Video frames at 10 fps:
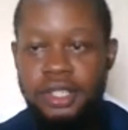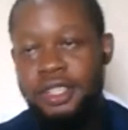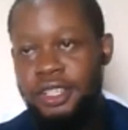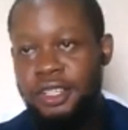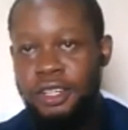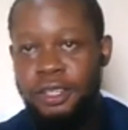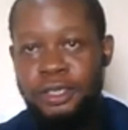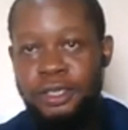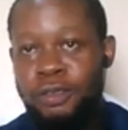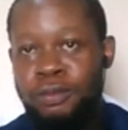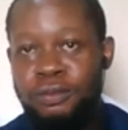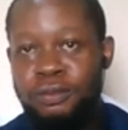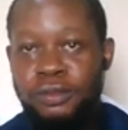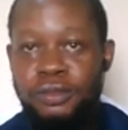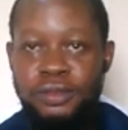
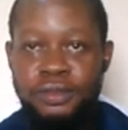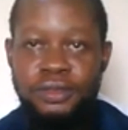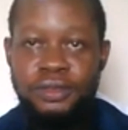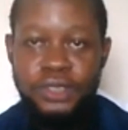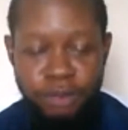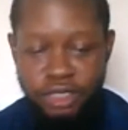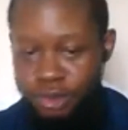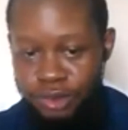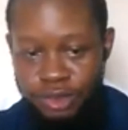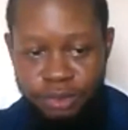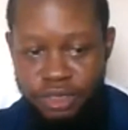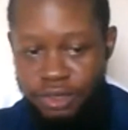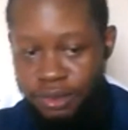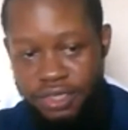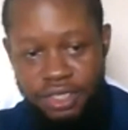Someone introduced me to
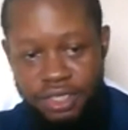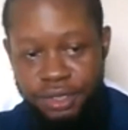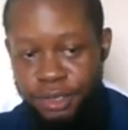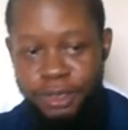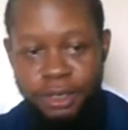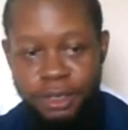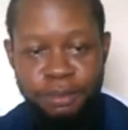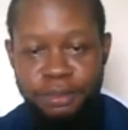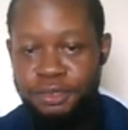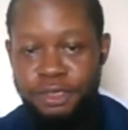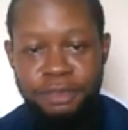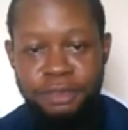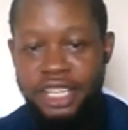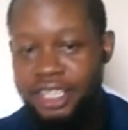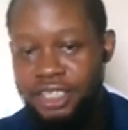Ethereum. From
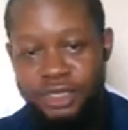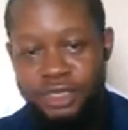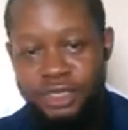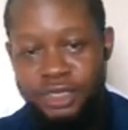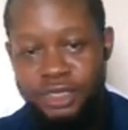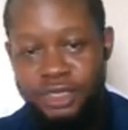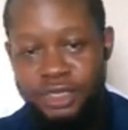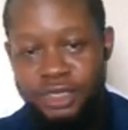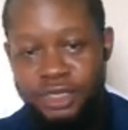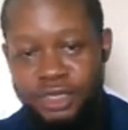there, it just blew up.